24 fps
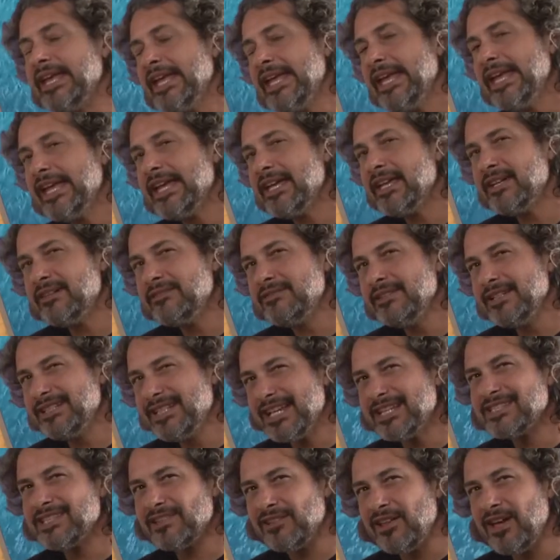And it
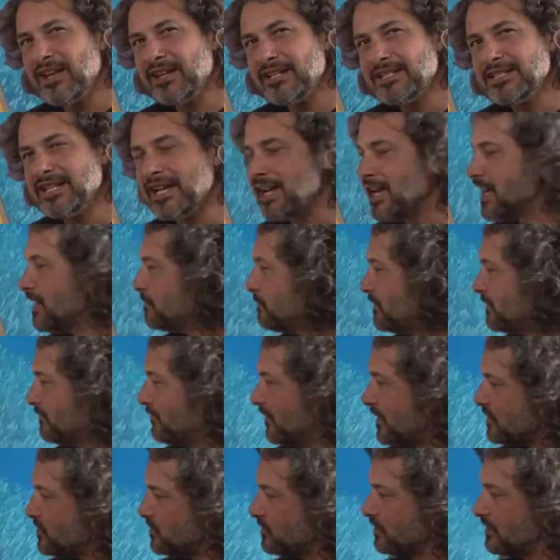takes a lot of time, and
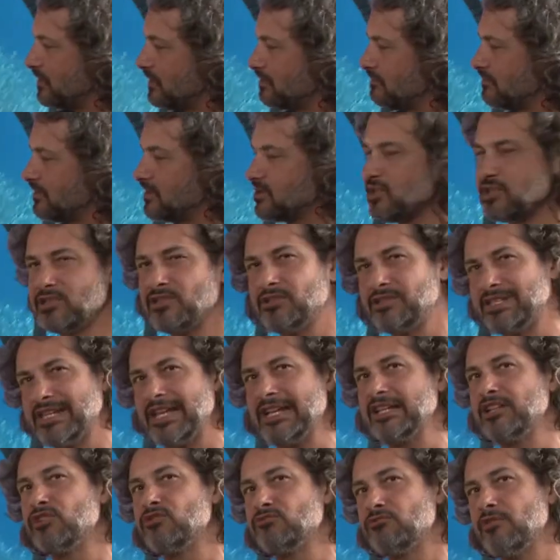eventually it just looks
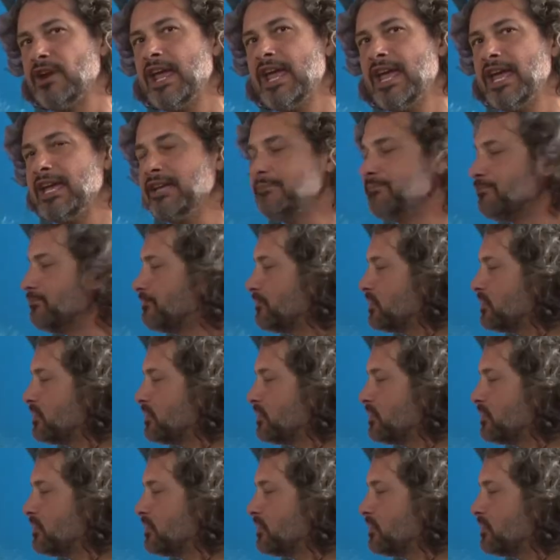kind of gray.